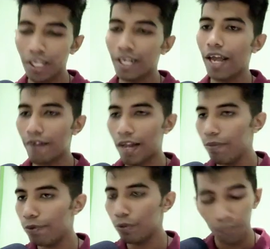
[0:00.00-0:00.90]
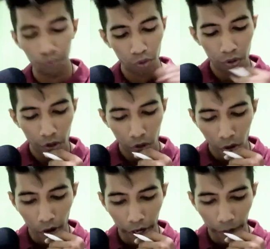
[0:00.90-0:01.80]
I will help you.
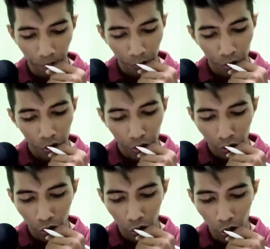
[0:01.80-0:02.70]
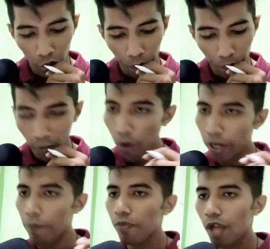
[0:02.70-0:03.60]
Okay, so
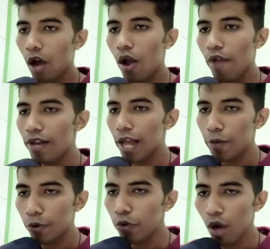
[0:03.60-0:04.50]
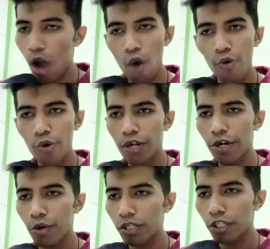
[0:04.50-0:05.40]
okay, now I will help you how you can
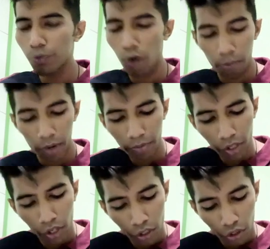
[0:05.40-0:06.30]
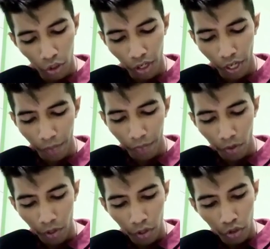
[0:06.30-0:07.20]
do this problem. So okay,
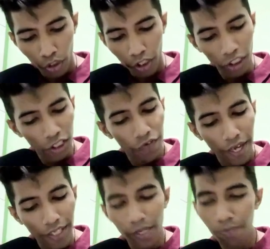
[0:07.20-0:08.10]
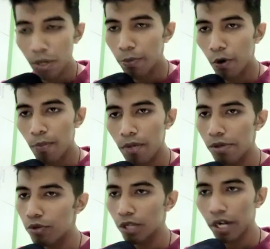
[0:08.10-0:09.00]
so this is a very simple problem and
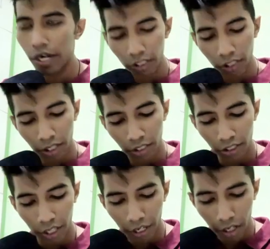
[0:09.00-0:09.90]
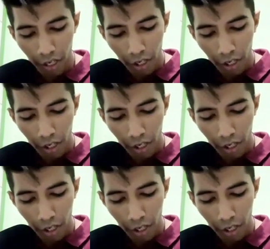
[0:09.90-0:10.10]
you can understand this thing.